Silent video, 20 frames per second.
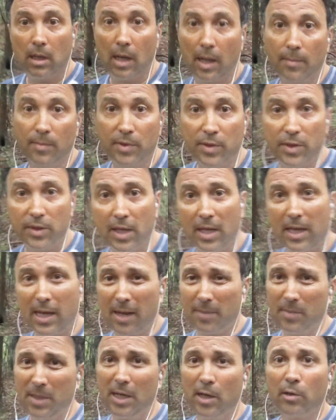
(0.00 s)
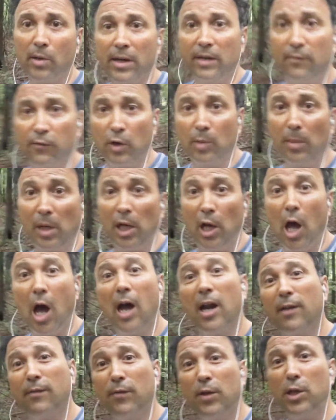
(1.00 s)
I think I'm hearing from a
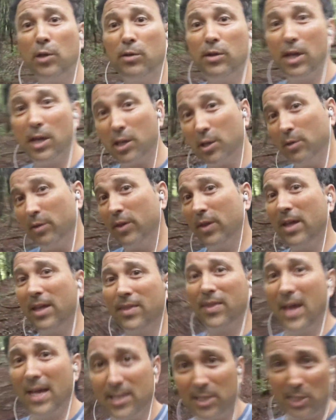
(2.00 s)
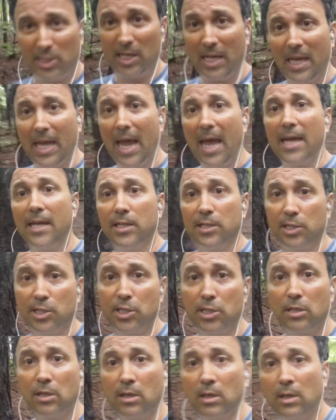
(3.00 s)
lot of you that you think that's the
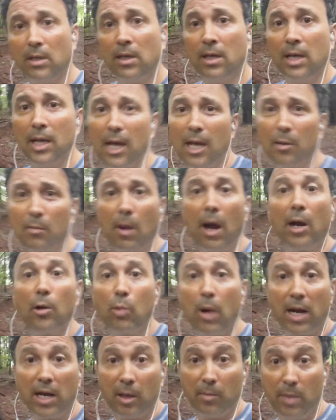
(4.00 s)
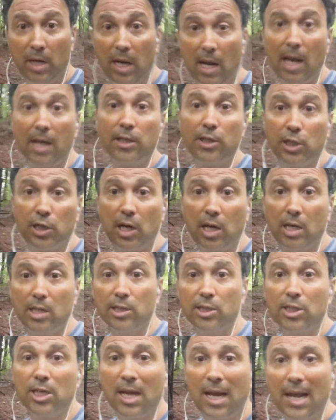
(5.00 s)
case. And my recommendation
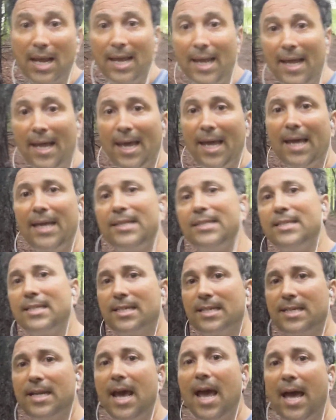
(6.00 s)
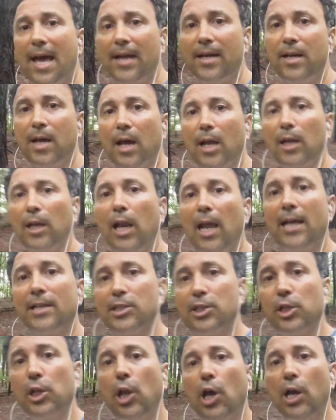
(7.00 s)
is, instead,
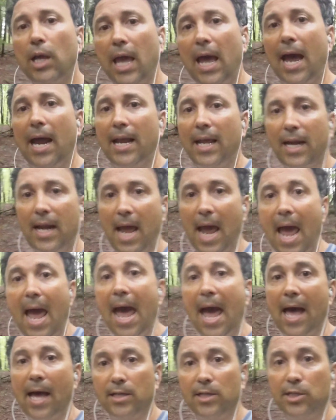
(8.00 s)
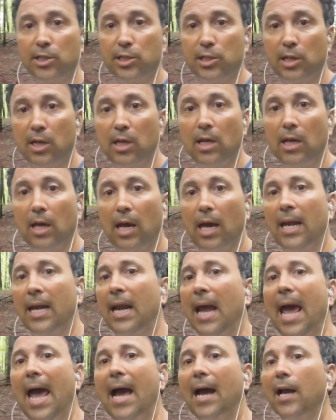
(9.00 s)
let's look at it as
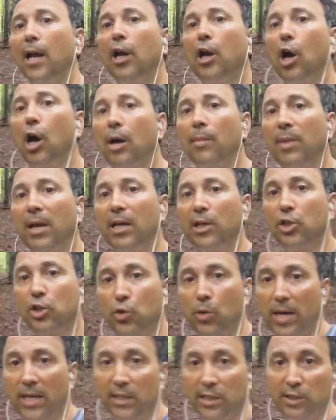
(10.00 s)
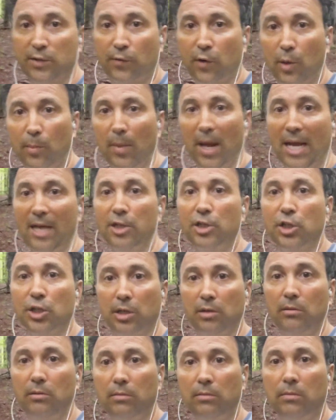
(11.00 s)
an economic
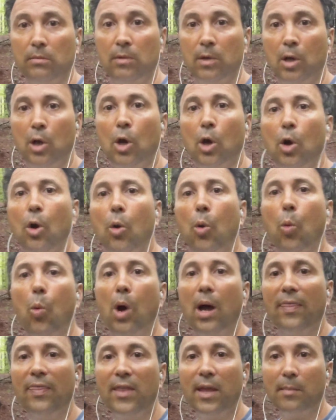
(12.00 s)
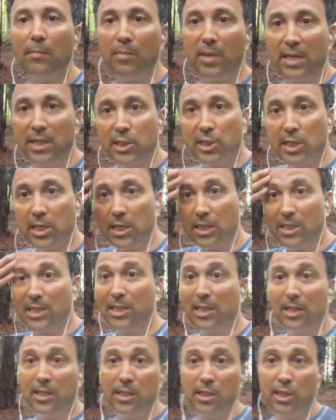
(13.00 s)
transformation, one that
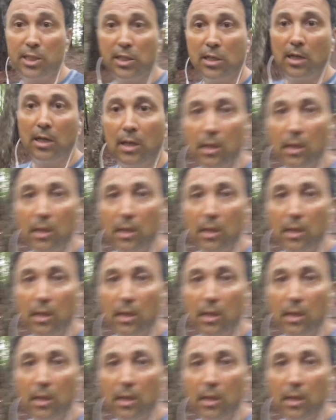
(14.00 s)
businesses